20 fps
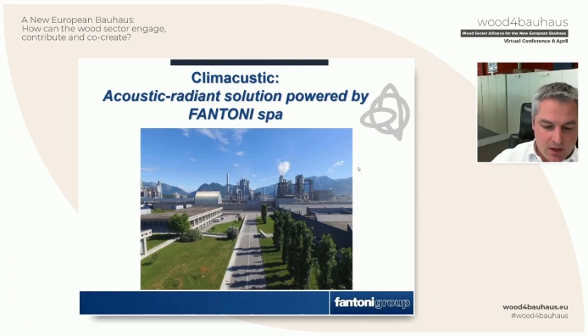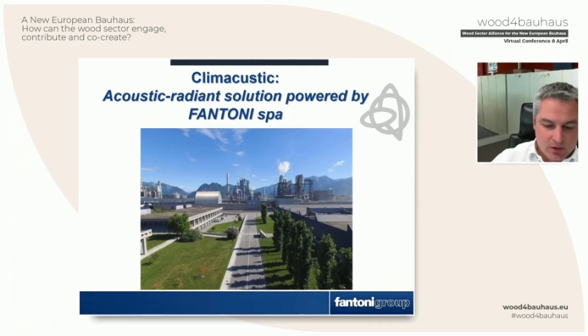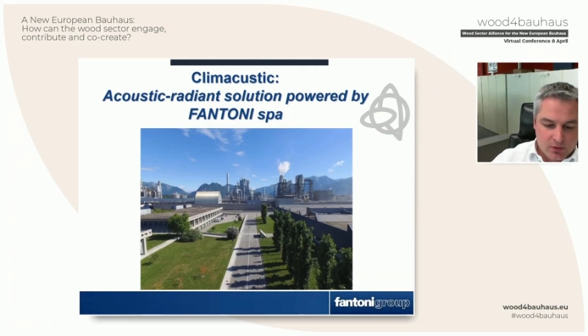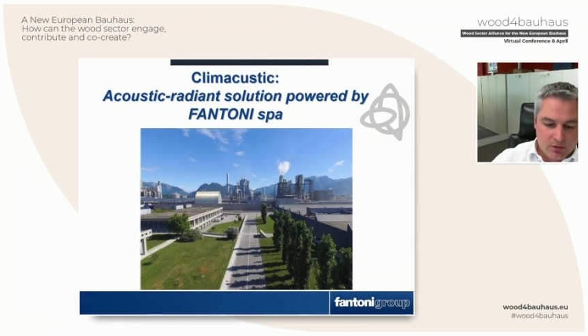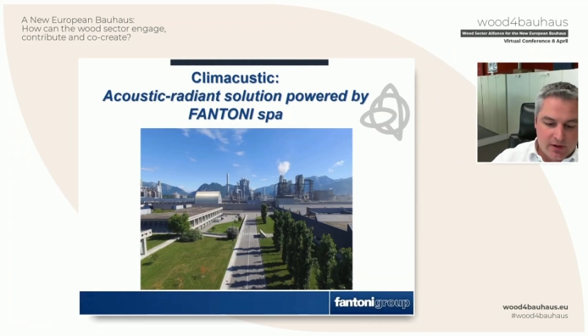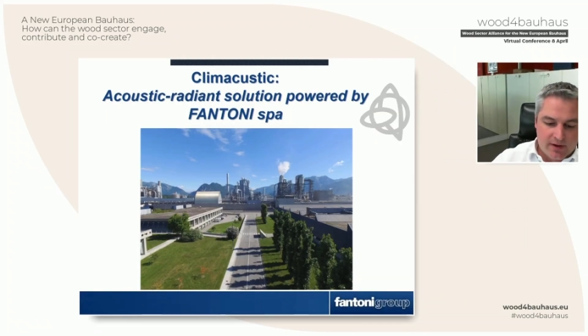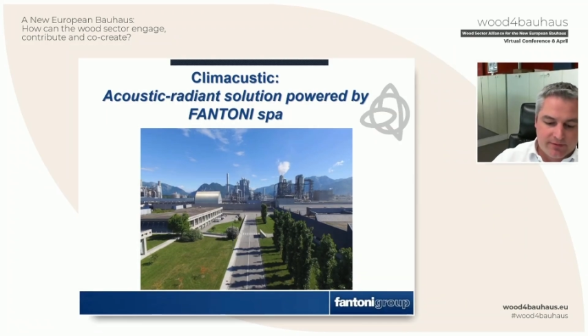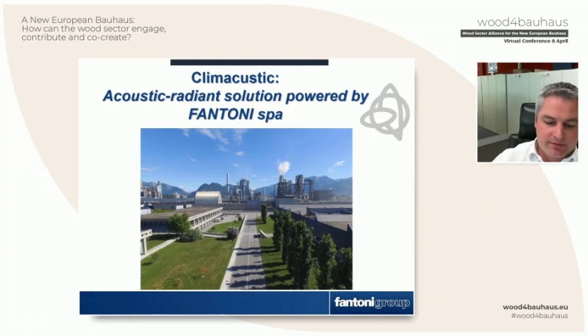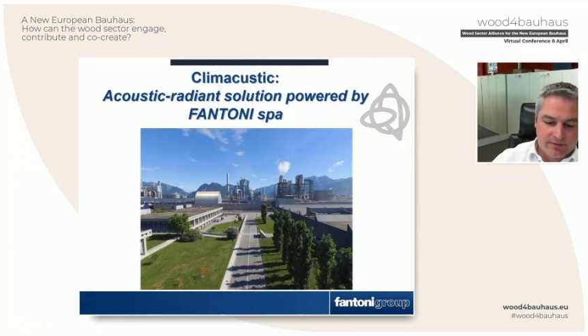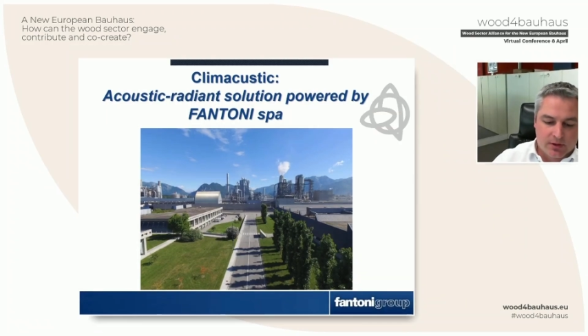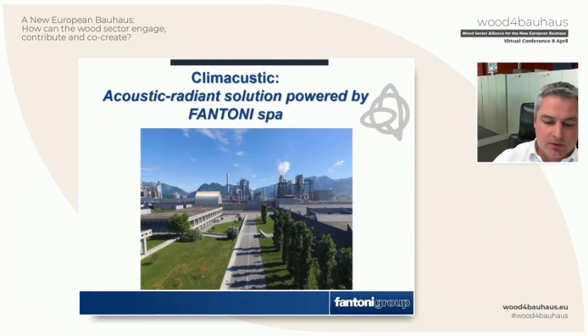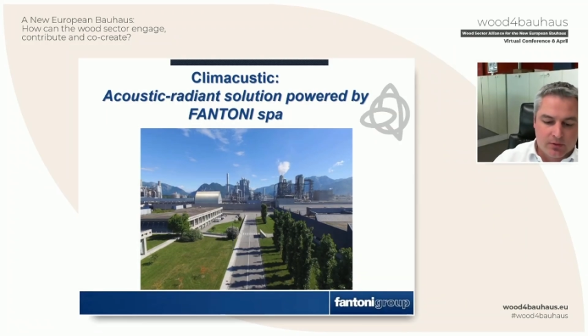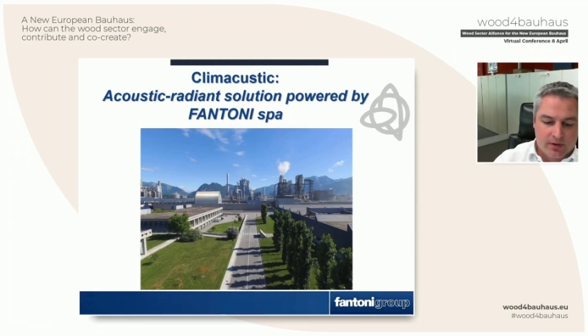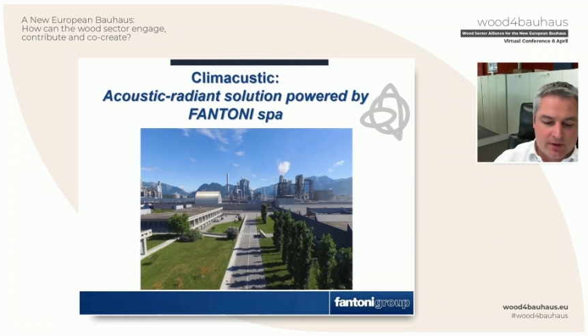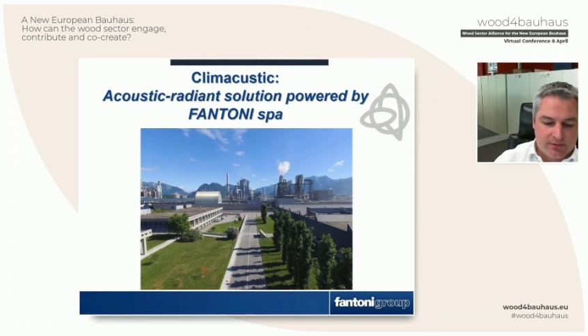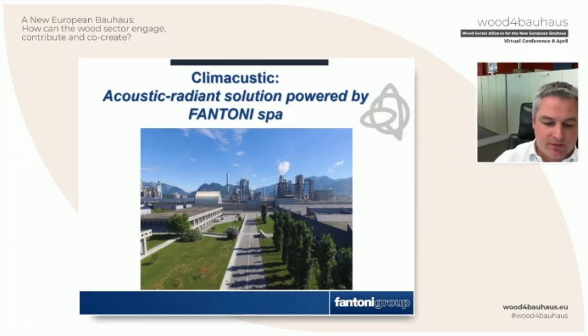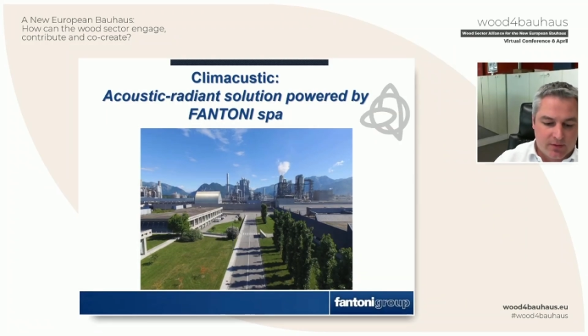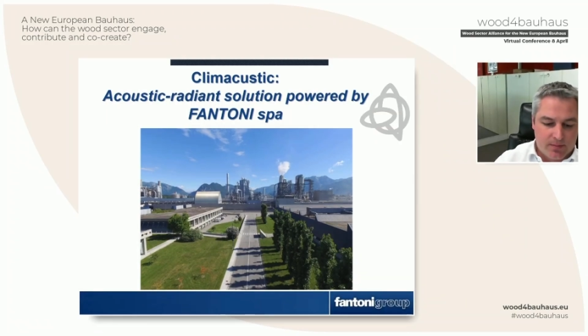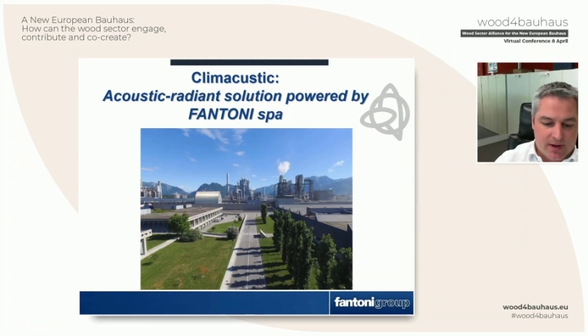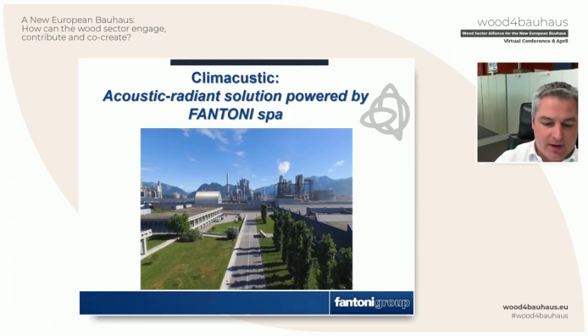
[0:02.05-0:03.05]
good afternoon,
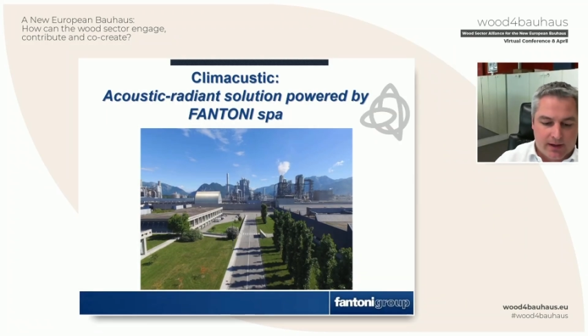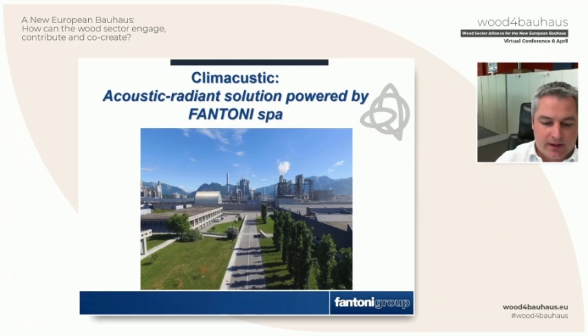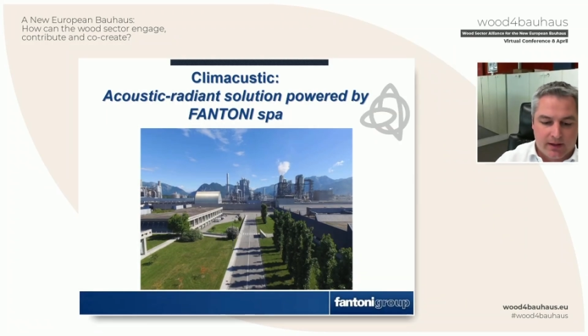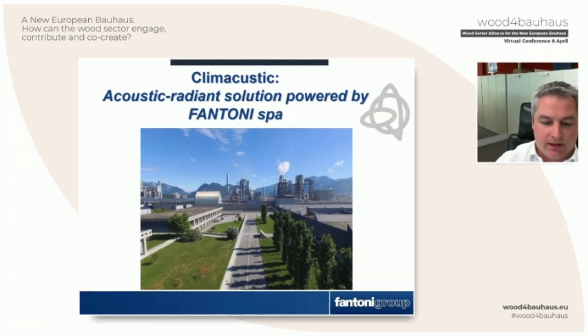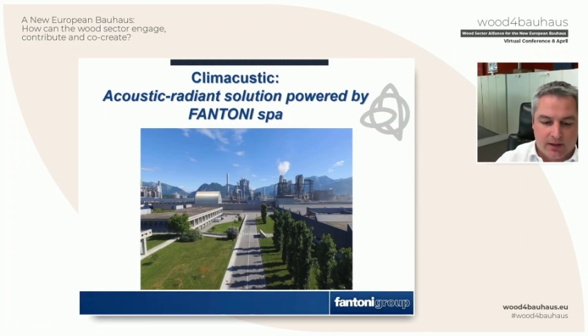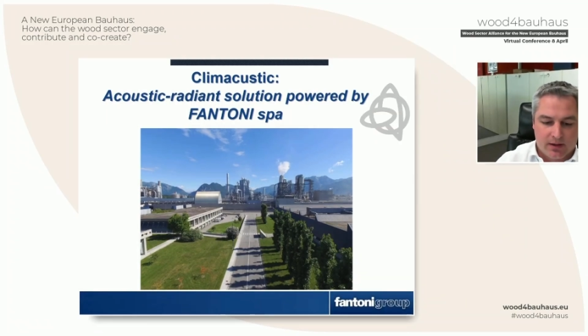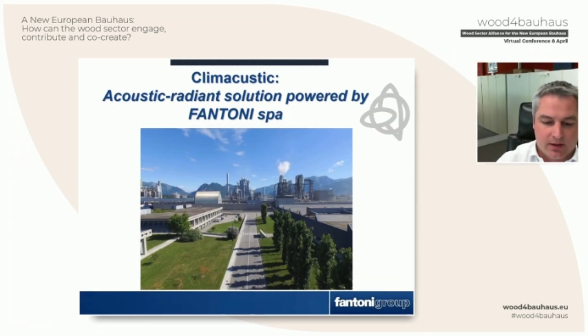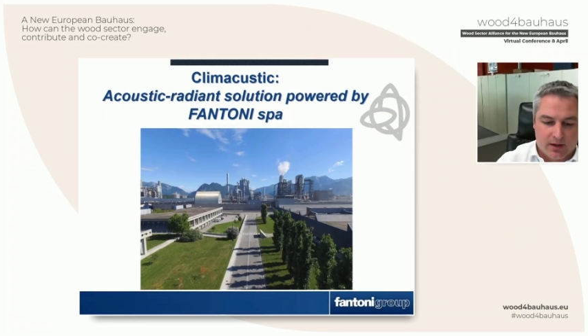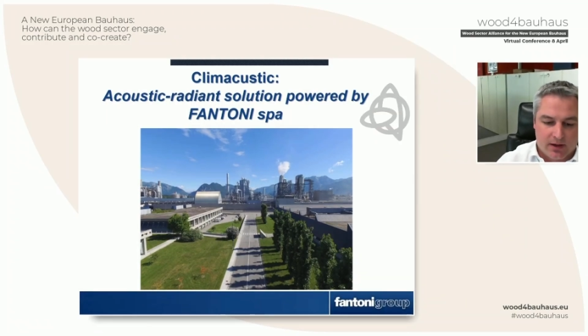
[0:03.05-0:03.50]
everybody.